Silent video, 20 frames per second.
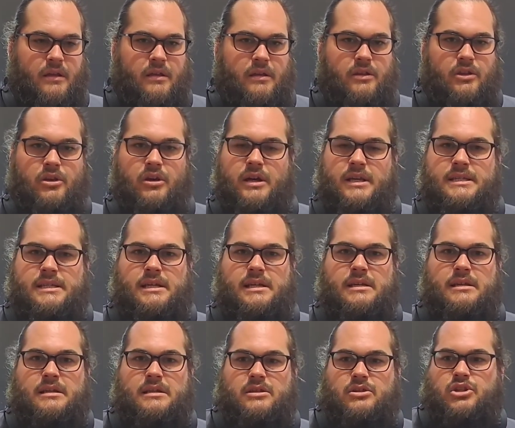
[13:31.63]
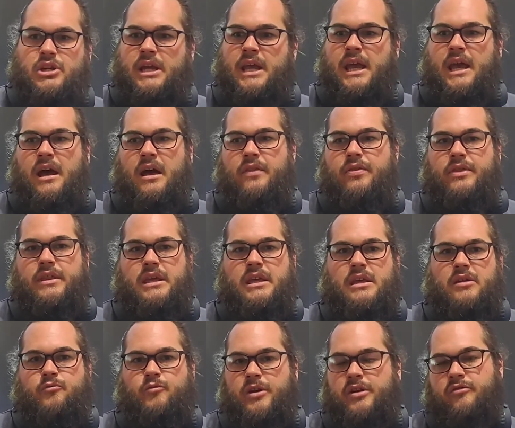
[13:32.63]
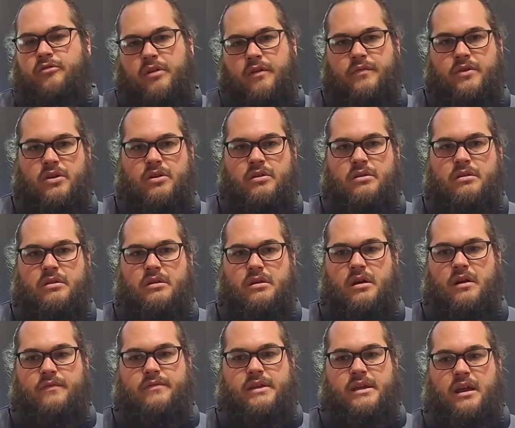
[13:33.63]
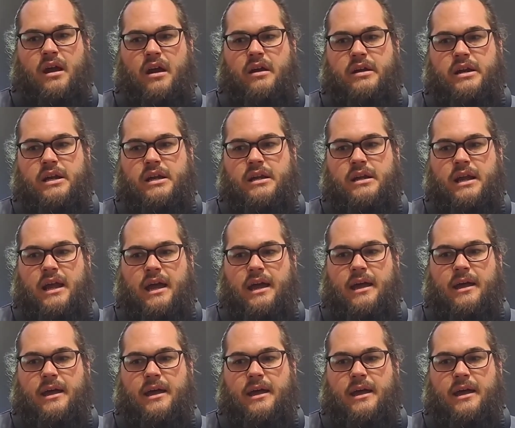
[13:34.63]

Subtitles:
you guys can check out the written review of the Curry